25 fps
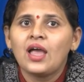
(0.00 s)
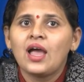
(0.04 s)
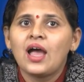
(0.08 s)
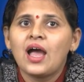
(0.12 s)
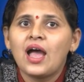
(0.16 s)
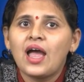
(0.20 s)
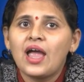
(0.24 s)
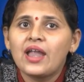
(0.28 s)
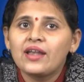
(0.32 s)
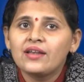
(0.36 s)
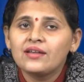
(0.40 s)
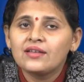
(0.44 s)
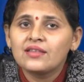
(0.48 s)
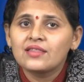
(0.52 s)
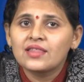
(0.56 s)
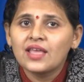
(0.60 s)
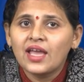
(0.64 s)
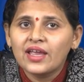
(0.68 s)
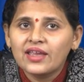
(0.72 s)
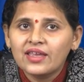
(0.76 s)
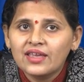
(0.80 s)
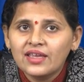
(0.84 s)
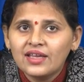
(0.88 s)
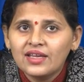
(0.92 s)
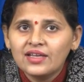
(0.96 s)
And
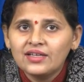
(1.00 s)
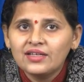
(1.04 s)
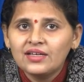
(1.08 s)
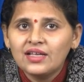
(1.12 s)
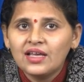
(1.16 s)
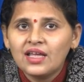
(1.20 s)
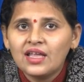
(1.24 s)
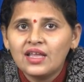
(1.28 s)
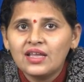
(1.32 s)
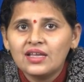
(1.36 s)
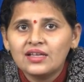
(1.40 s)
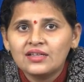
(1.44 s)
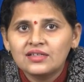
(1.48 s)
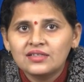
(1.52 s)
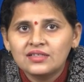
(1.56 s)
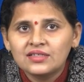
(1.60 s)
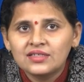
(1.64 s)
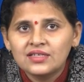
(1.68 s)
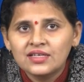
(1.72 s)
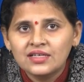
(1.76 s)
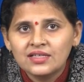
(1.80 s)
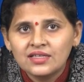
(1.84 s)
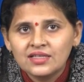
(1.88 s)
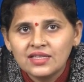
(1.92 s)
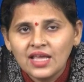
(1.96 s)
second,
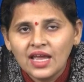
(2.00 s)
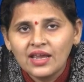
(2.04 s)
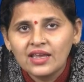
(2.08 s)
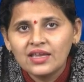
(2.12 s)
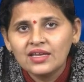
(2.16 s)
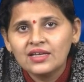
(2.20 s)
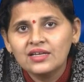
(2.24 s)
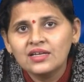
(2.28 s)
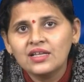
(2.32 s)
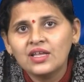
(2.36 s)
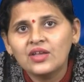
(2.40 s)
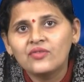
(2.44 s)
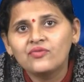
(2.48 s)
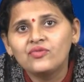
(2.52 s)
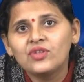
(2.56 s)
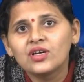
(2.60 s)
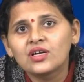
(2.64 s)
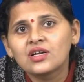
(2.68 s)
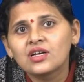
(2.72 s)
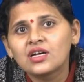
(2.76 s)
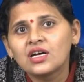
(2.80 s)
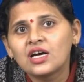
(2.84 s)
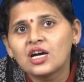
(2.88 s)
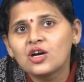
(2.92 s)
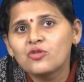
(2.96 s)
if the
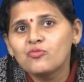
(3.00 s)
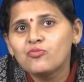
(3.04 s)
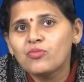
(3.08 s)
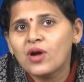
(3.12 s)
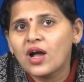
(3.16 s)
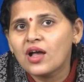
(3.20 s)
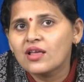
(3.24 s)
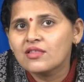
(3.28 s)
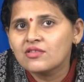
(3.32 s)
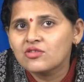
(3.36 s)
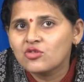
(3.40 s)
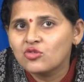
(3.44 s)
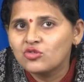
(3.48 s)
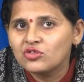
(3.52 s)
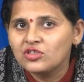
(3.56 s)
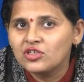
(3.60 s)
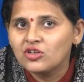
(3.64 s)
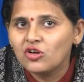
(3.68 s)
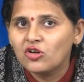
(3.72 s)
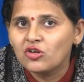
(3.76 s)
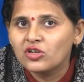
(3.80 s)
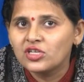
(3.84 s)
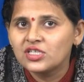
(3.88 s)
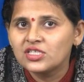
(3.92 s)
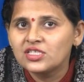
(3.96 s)
curve pass through the
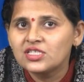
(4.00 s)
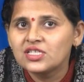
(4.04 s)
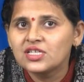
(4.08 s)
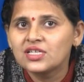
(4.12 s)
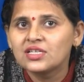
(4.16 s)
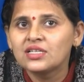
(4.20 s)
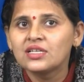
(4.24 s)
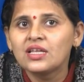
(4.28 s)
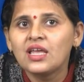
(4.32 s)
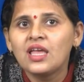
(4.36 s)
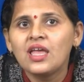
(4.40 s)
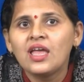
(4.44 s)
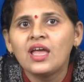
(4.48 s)
origin,